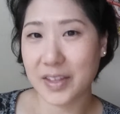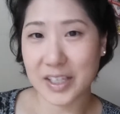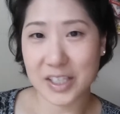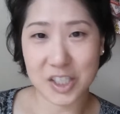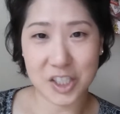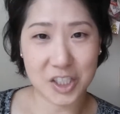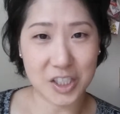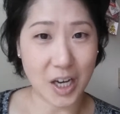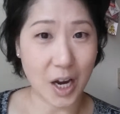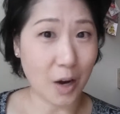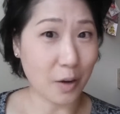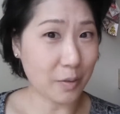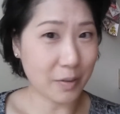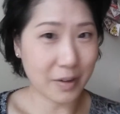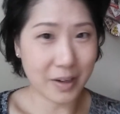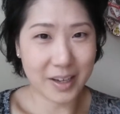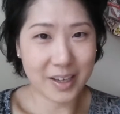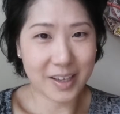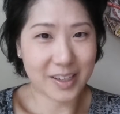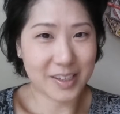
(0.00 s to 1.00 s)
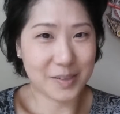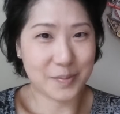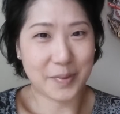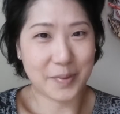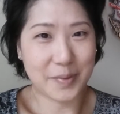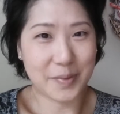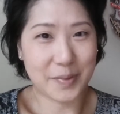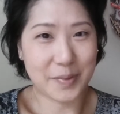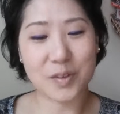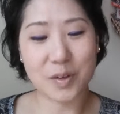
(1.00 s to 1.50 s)
the showering
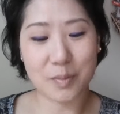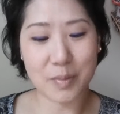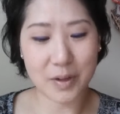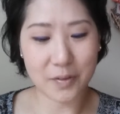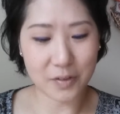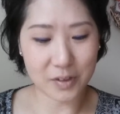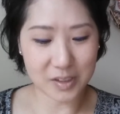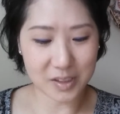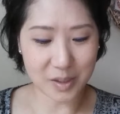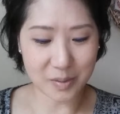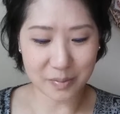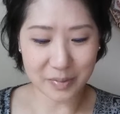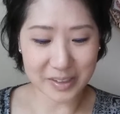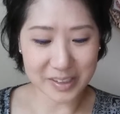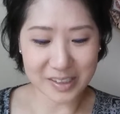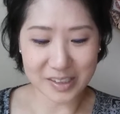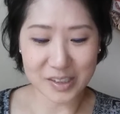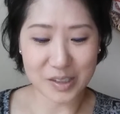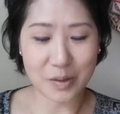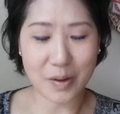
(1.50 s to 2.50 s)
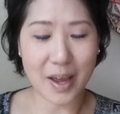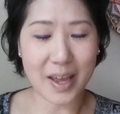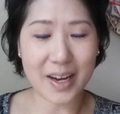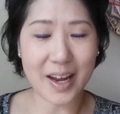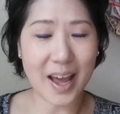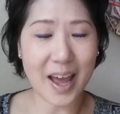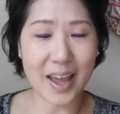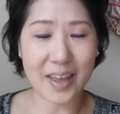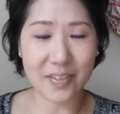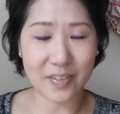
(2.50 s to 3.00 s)
experience for me for some reason. So,
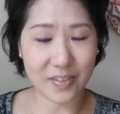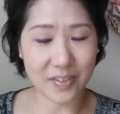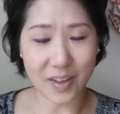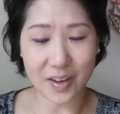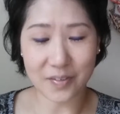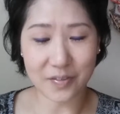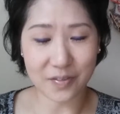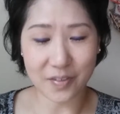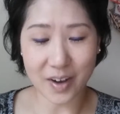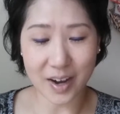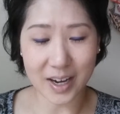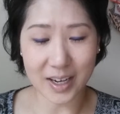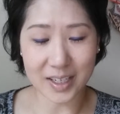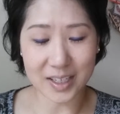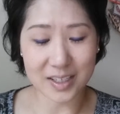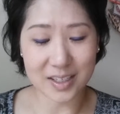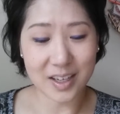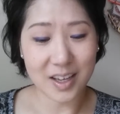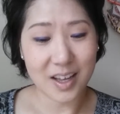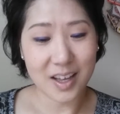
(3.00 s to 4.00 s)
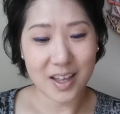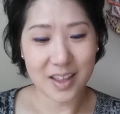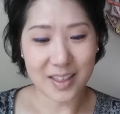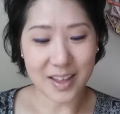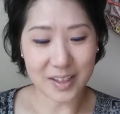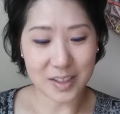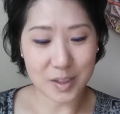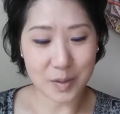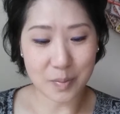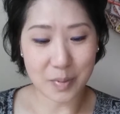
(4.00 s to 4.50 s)
and I find
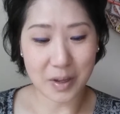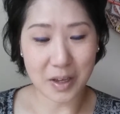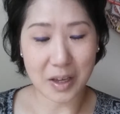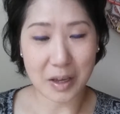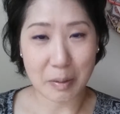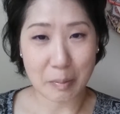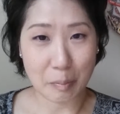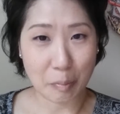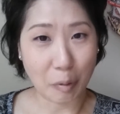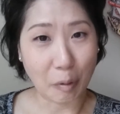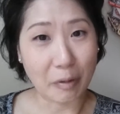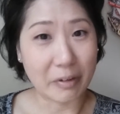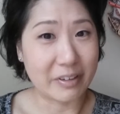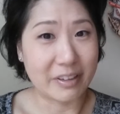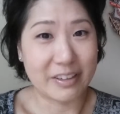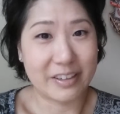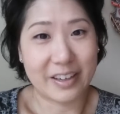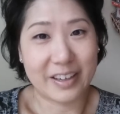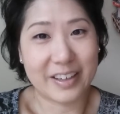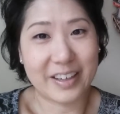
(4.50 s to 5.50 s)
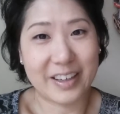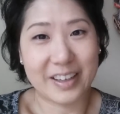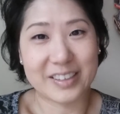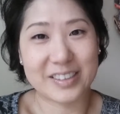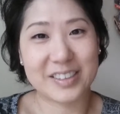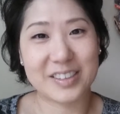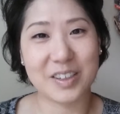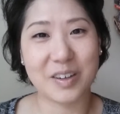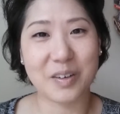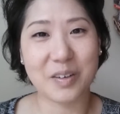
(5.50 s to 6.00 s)
that to be important, I
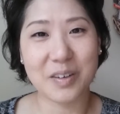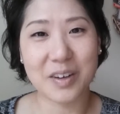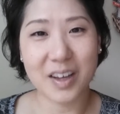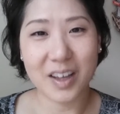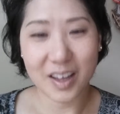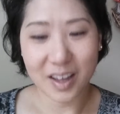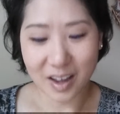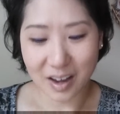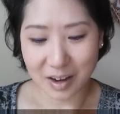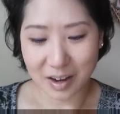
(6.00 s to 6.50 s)
guess. So,